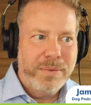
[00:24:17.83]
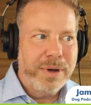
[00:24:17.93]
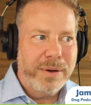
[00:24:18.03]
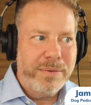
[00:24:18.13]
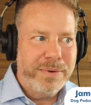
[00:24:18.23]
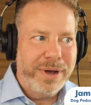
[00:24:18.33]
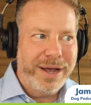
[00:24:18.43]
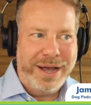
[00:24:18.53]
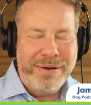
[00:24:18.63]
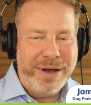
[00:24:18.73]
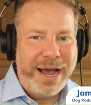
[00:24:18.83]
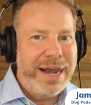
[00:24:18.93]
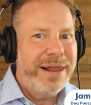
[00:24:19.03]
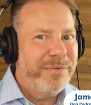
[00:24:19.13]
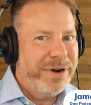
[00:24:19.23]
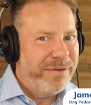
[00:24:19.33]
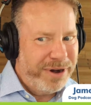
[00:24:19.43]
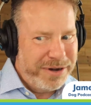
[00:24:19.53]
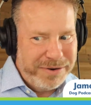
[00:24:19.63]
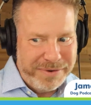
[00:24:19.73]
Well,
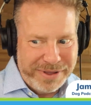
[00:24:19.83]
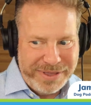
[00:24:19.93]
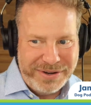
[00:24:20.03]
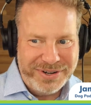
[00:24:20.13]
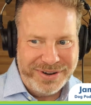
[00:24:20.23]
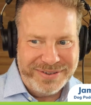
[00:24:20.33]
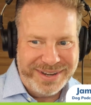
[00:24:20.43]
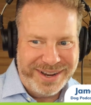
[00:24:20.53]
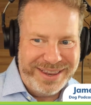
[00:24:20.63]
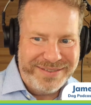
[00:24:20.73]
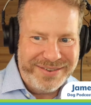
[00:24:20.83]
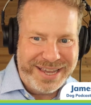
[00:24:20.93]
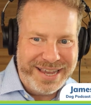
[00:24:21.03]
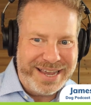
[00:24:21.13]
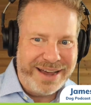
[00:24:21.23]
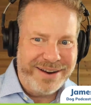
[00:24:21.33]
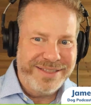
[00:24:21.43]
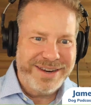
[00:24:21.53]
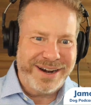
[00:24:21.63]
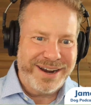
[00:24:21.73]
whenever I do one of these shows, I love to geek out
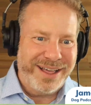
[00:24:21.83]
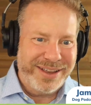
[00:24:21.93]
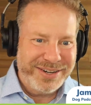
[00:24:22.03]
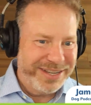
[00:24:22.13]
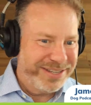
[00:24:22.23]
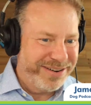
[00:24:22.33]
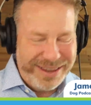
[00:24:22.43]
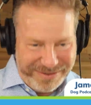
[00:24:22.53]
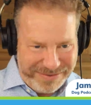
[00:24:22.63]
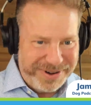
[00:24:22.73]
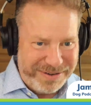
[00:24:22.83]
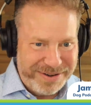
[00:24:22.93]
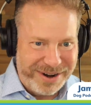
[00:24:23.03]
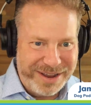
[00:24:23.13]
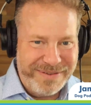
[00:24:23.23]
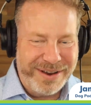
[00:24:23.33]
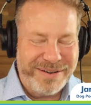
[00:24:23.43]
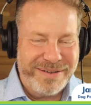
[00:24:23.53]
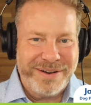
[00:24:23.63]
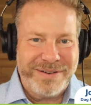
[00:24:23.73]
on the technology. And so I loved what you were talking
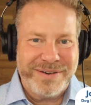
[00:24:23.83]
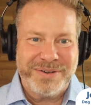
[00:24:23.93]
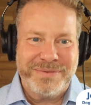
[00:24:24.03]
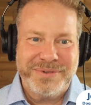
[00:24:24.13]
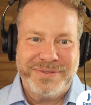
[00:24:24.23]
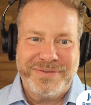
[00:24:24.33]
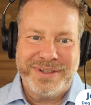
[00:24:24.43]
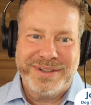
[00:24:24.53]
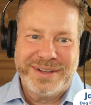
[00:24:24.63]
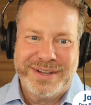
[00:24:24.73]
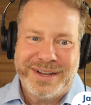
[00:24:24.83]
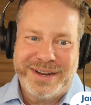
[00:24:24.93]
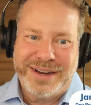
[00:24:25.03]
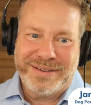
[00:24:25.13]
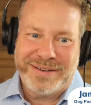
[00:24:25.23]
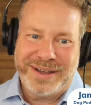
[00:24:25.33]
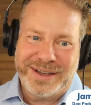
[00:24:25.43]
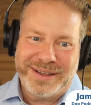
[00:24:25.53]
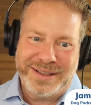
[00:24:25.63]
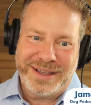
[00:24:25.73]
about earlier in terms of the,
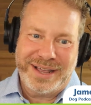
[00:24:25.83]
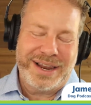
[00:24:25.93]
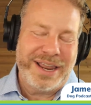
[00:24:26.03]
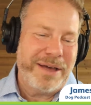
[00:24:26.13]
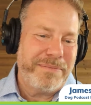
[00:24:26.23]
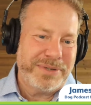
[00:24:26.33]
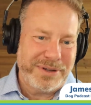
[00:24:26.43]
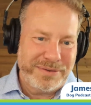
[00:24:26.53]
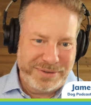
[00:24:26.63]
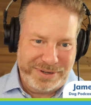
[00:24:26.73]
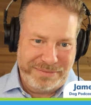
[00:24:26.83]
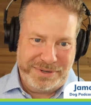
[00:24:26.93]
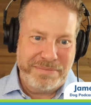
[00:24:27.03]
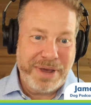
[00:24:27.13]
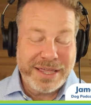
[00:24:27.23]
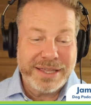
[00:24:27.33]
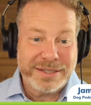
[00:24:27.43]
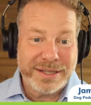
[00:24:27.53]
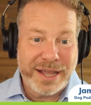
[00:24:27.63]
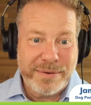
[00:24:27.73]
LLMs used to make
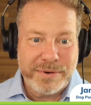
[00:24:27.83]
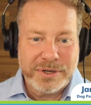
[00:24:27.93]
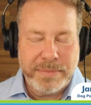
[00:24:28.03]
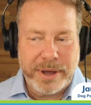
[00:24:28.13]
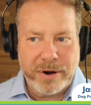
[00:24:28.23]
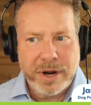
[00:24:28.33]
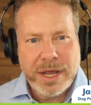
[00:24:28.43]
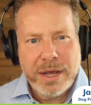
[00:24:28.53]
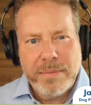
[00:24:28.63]
this language better.